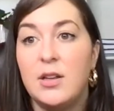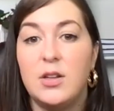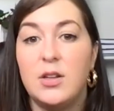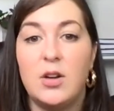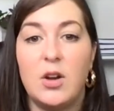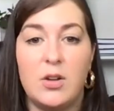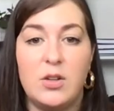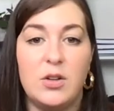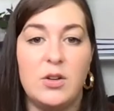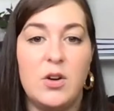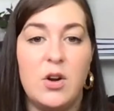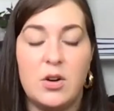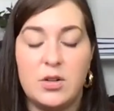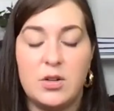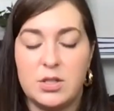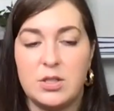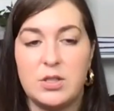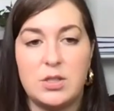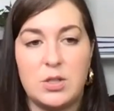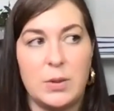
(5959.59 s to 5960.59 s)
You're
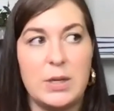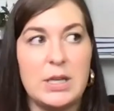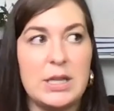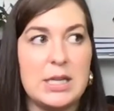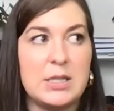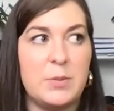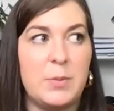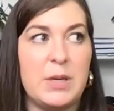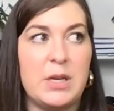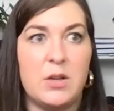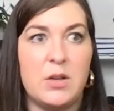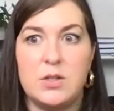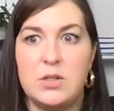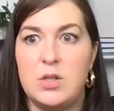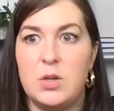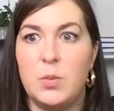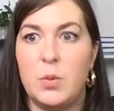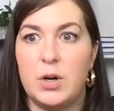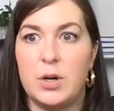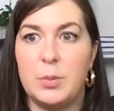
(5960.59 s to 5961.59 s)
not just doing this
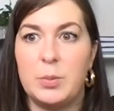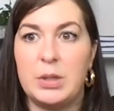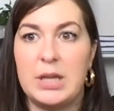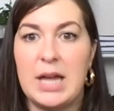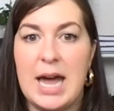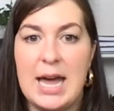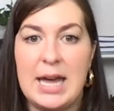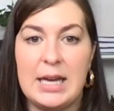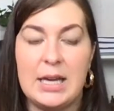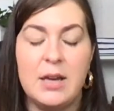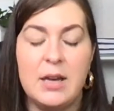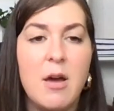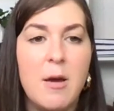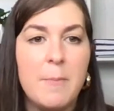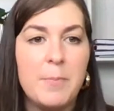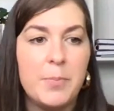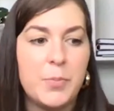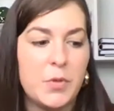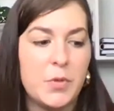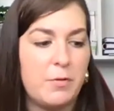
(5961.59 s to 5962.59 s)
because you want to play
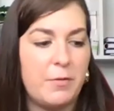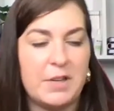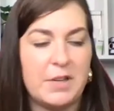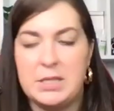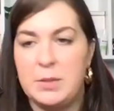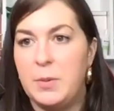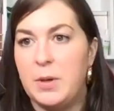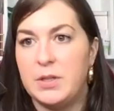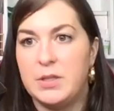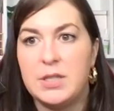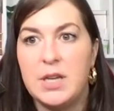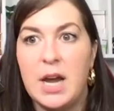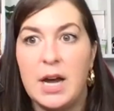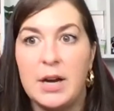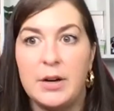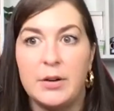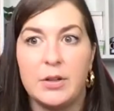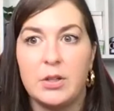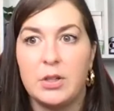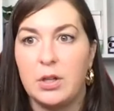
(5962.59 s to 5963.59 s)
Fuzzy Bird
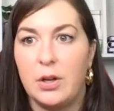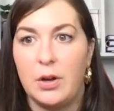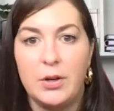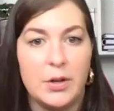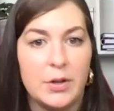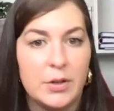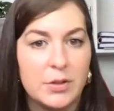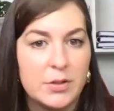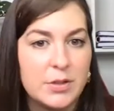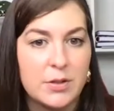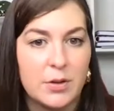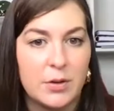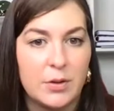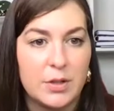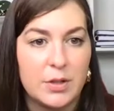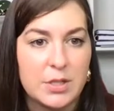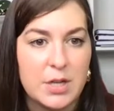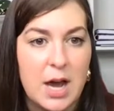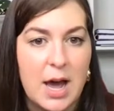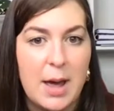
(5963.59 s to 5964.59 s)
Sonata and Clonos all
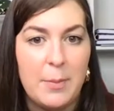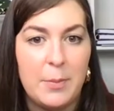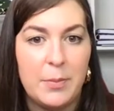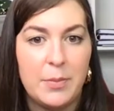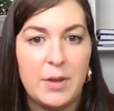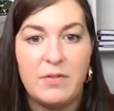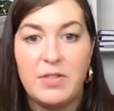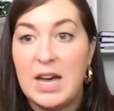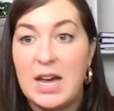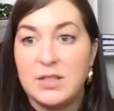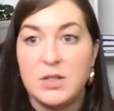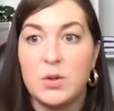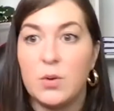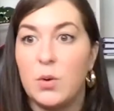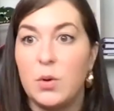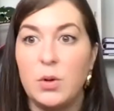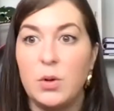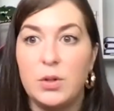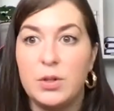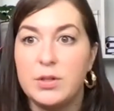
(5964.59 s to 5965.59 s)
the time. If that's
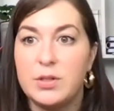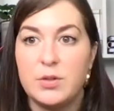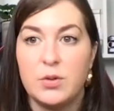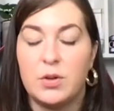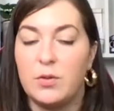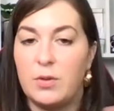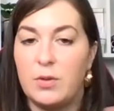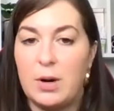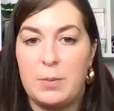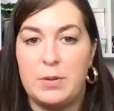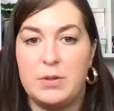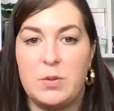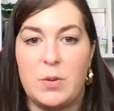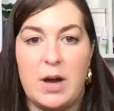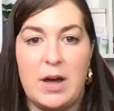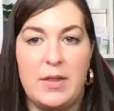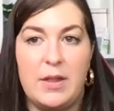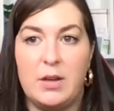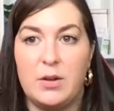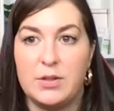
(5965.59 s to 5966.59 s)
all the sort of
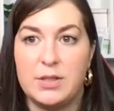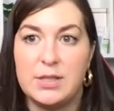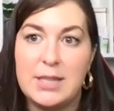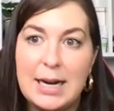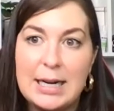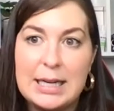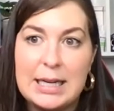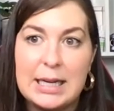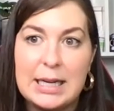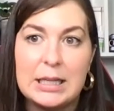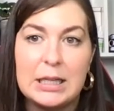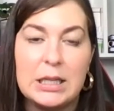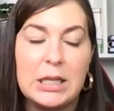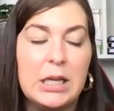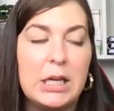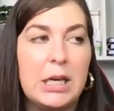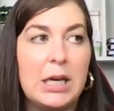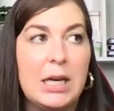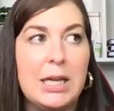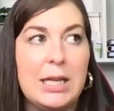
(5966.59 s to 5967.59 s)
repertoire that you're studying,
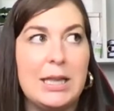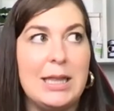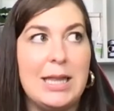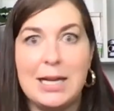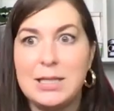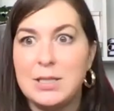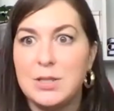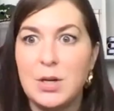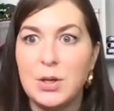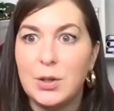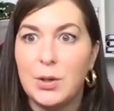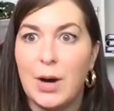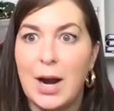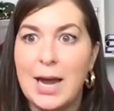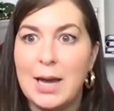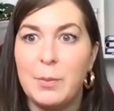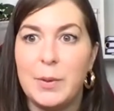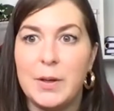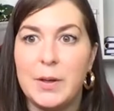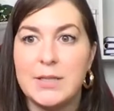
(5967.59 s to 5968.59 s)
that's not
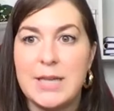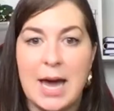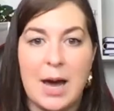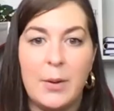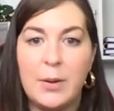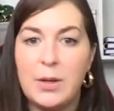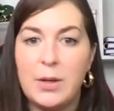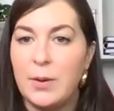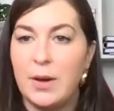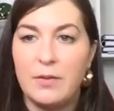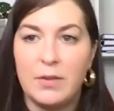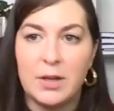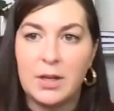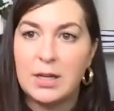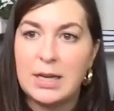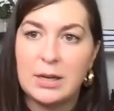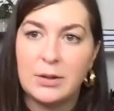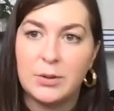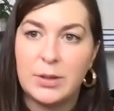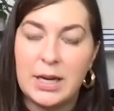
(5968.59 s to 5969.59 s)
great, because how are you ever going
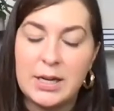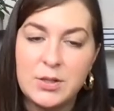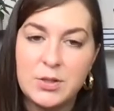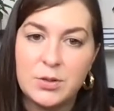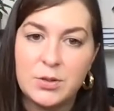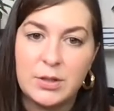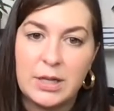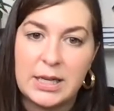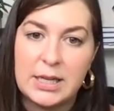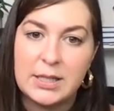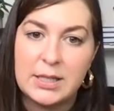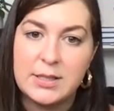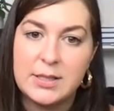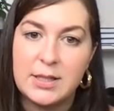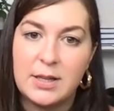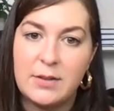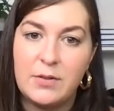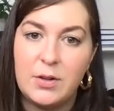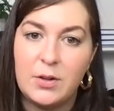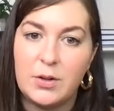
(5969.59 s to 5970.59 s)
to get orchestral
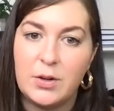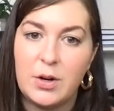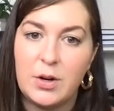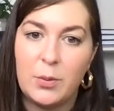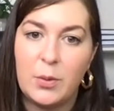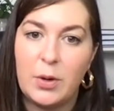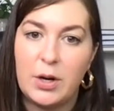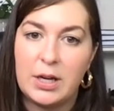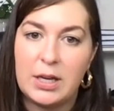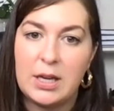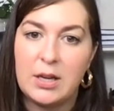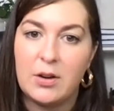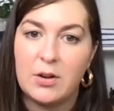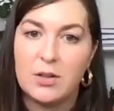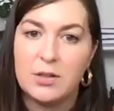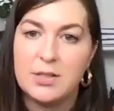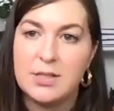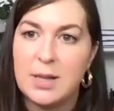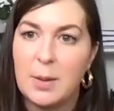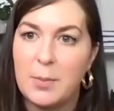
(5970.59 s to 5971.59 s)
gigs if you're not working
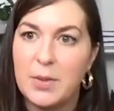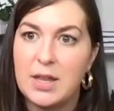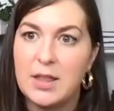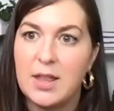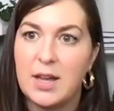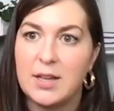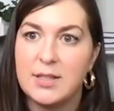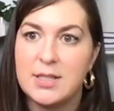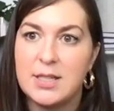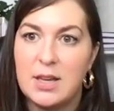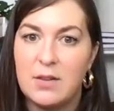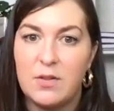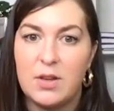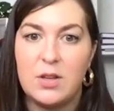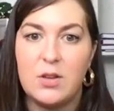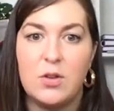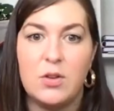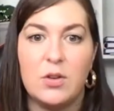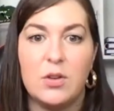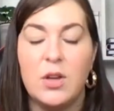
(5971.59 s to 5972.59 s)
on something that's
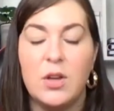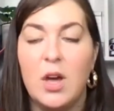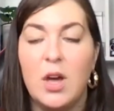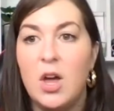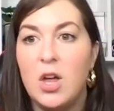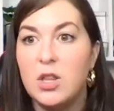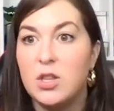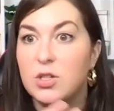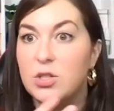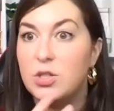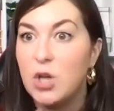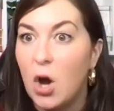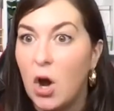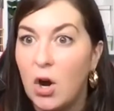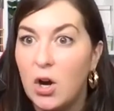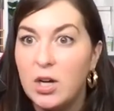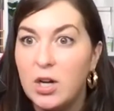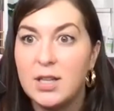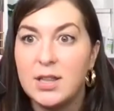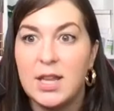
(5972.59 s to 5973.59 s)
giving you the
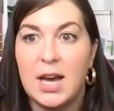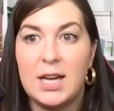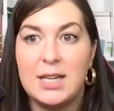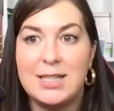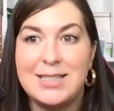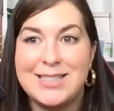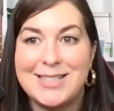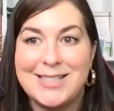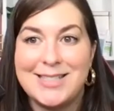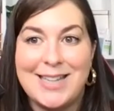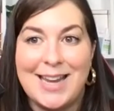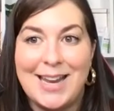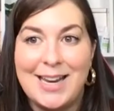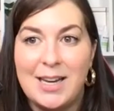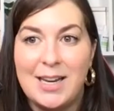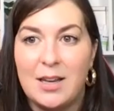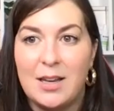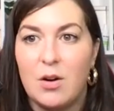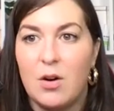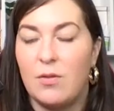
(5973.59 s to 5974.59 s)
tone and the
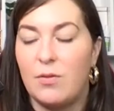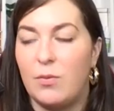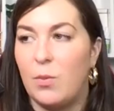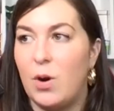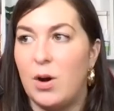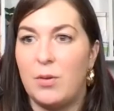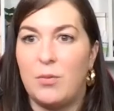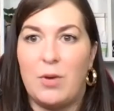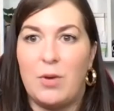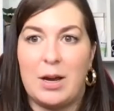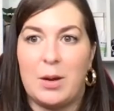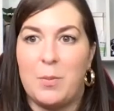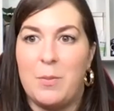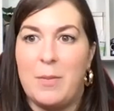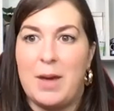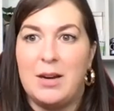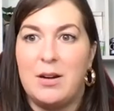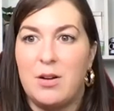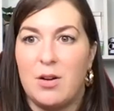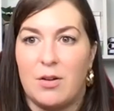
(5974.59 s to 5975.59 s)
understanding of what
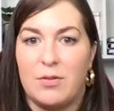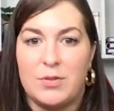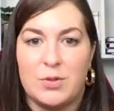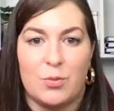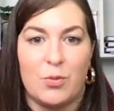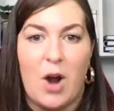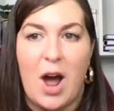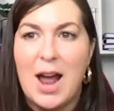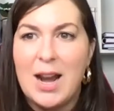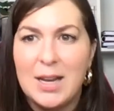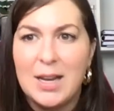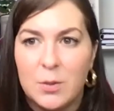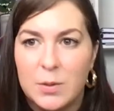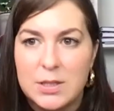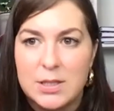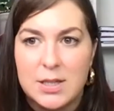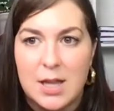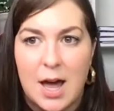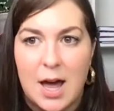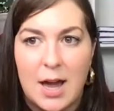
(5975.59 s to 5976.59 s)
Rachmaninoff's writing
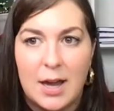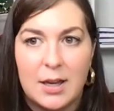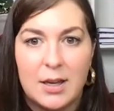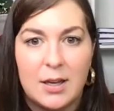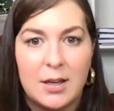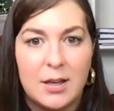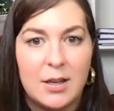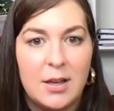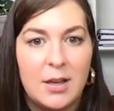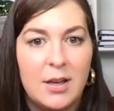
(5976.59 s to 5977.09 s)
was like,